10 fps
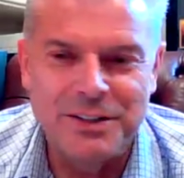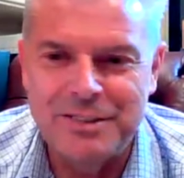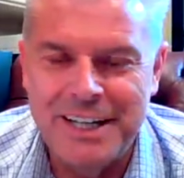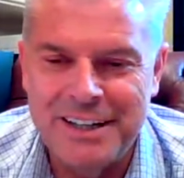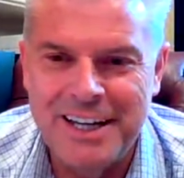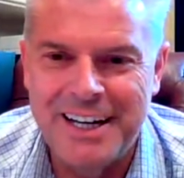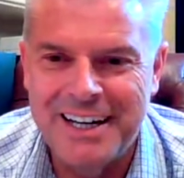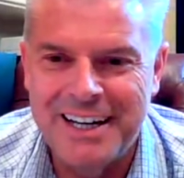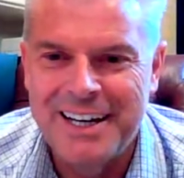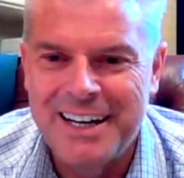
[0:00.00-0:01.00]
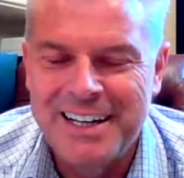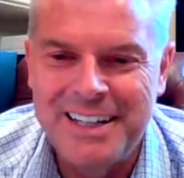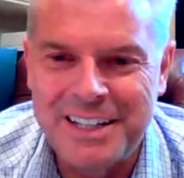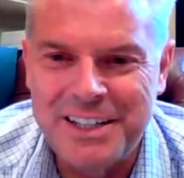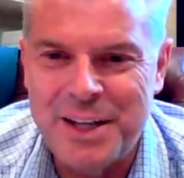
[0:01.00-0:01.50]

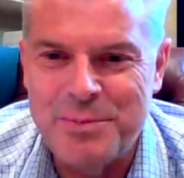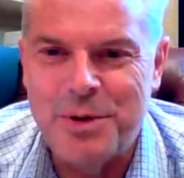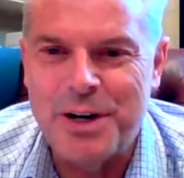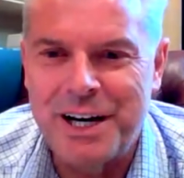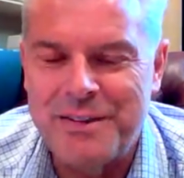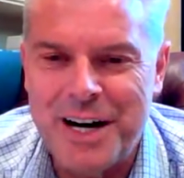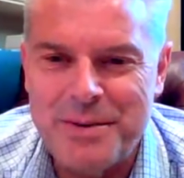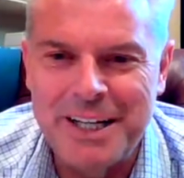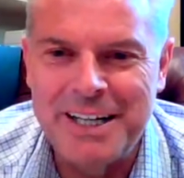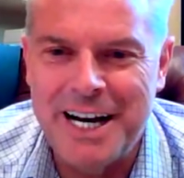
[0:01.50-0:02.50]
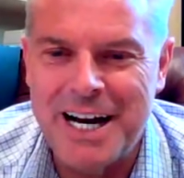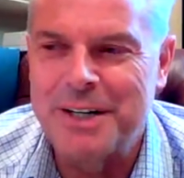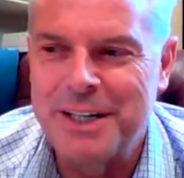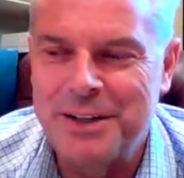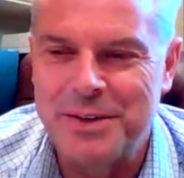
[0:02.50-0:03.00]
can take the boy out of Aberdeen,
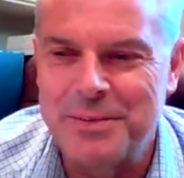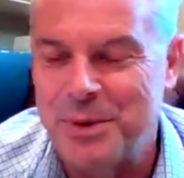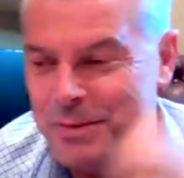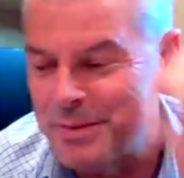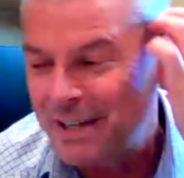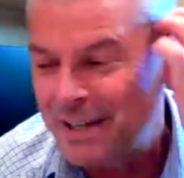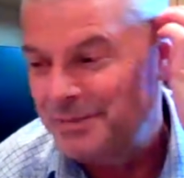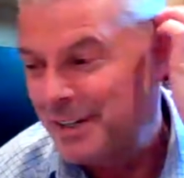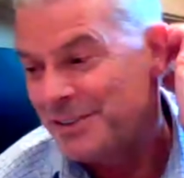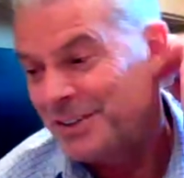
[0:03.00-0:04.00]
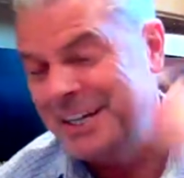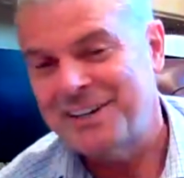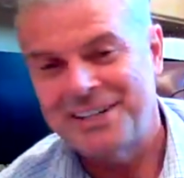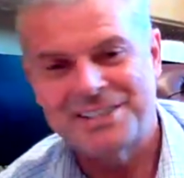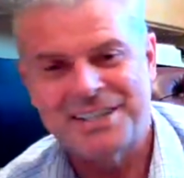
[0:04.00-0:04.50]
Aberdeen out the boy. My view
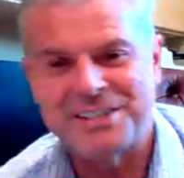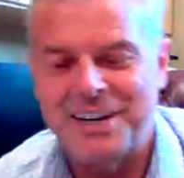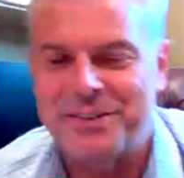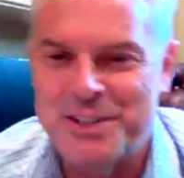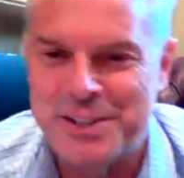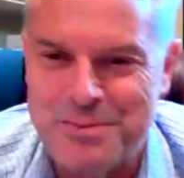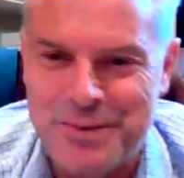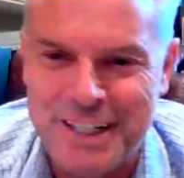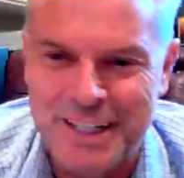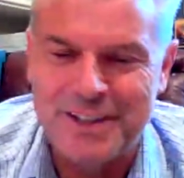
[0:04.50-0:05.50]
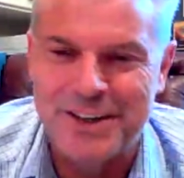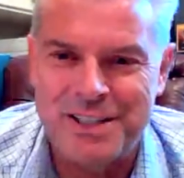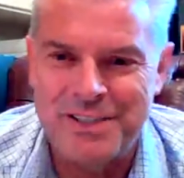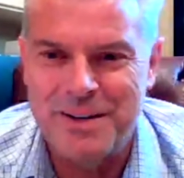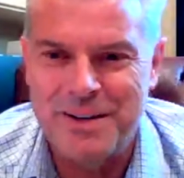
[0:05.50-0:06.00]
there is let's save on some printing
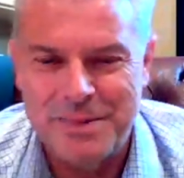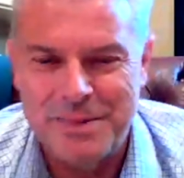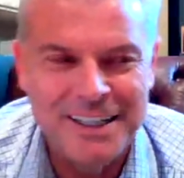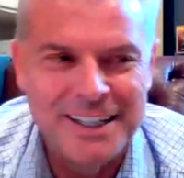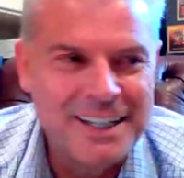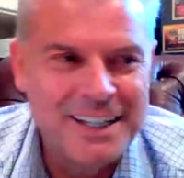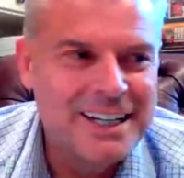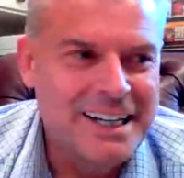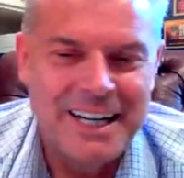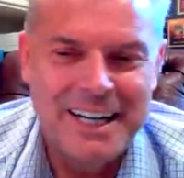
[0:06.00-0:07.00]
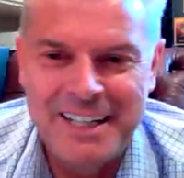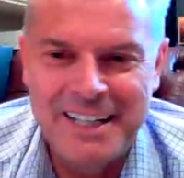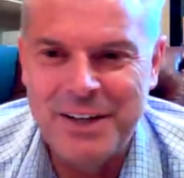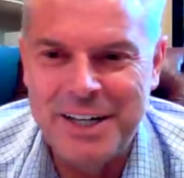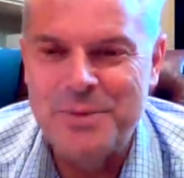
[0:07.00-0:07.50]
costs, right, Mal? And
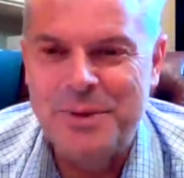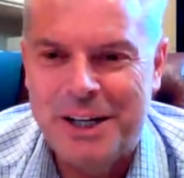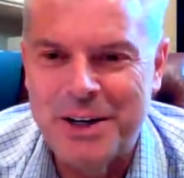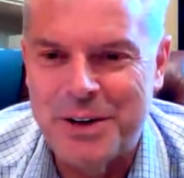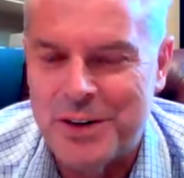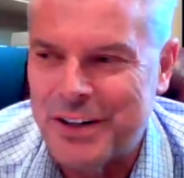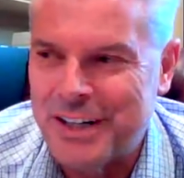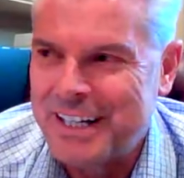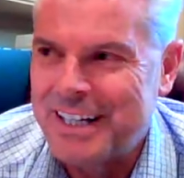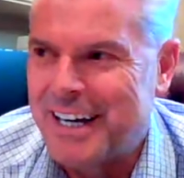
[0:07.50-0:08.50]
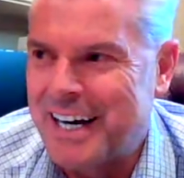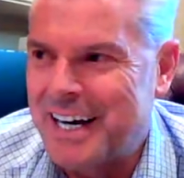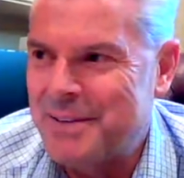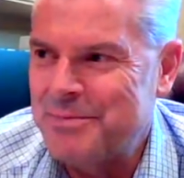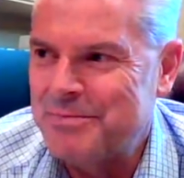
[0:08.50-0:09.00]
here we go.
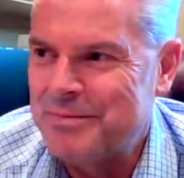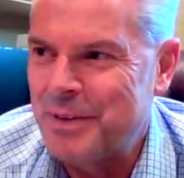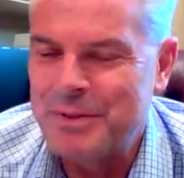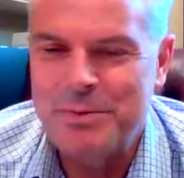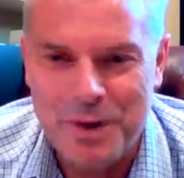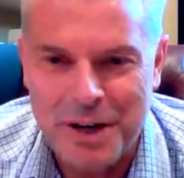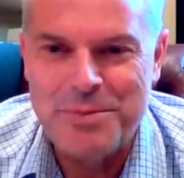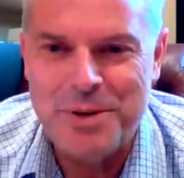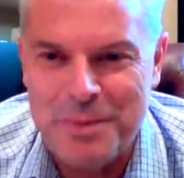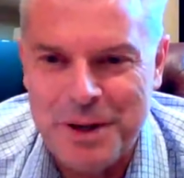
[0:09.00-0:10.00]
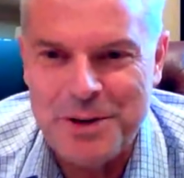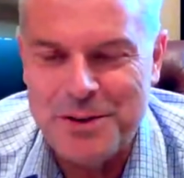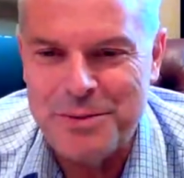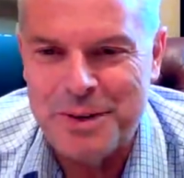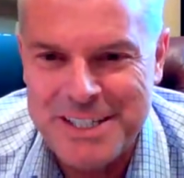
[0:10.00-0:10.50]
We're going to probably go
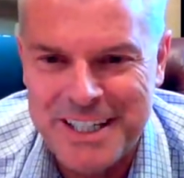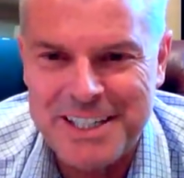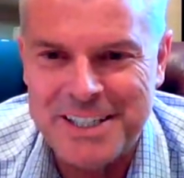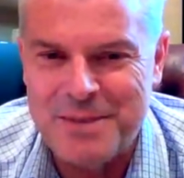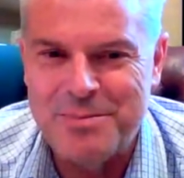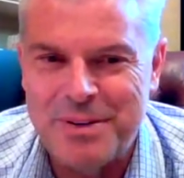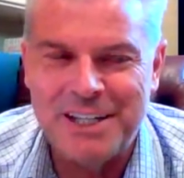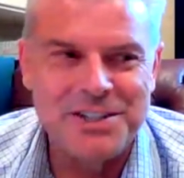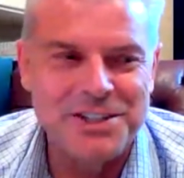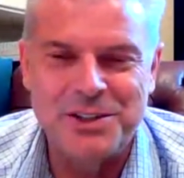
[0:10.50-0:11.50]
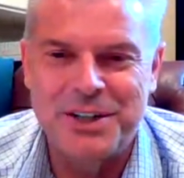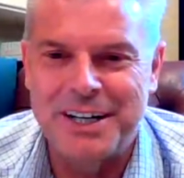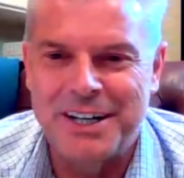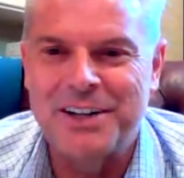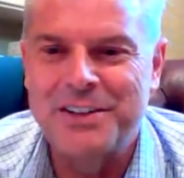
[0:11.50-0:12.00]
from a 60-page to
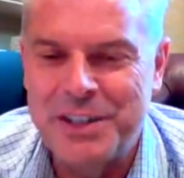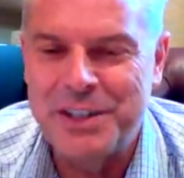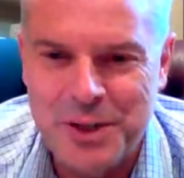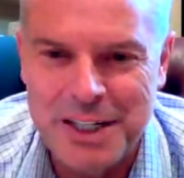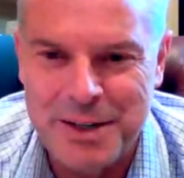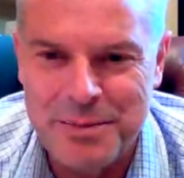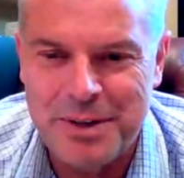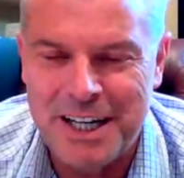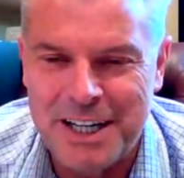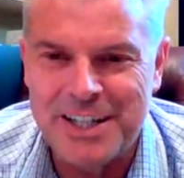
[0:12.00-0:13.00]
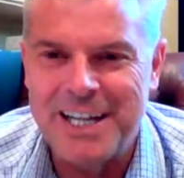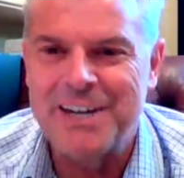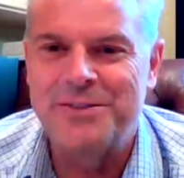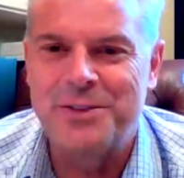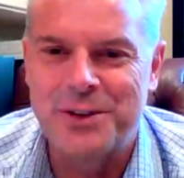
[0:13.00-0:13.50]
a 120-page
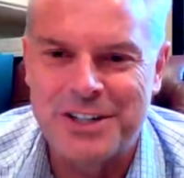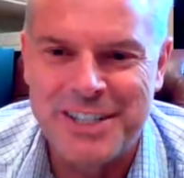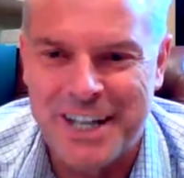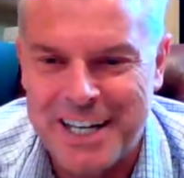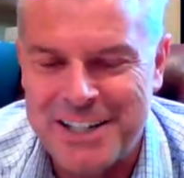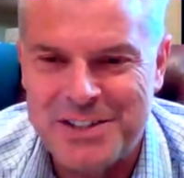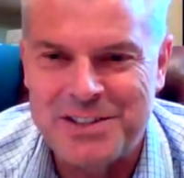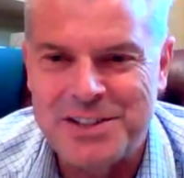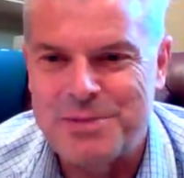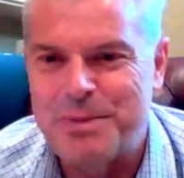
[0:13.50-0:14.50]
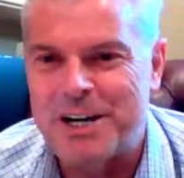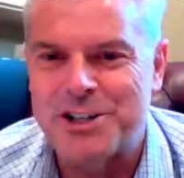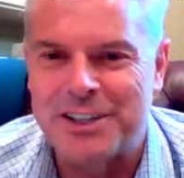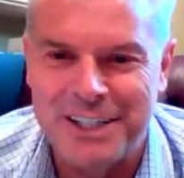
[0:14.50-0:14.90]
A4-sized special